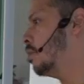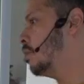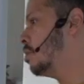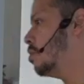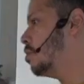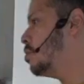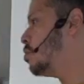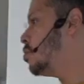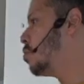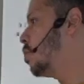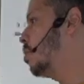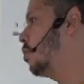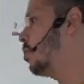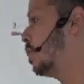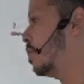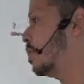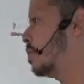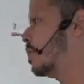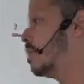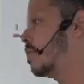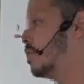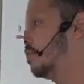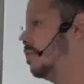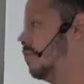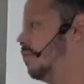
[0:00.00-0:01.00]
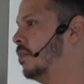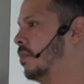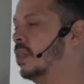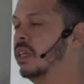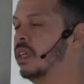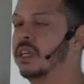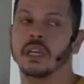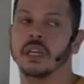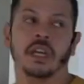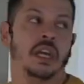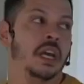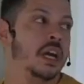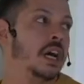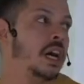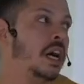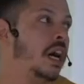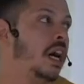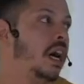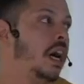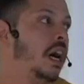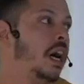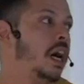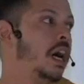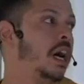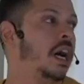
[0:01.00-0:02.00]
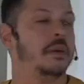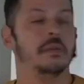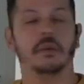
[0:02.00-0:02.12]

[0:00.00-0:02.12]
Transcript: those 3 bugs, I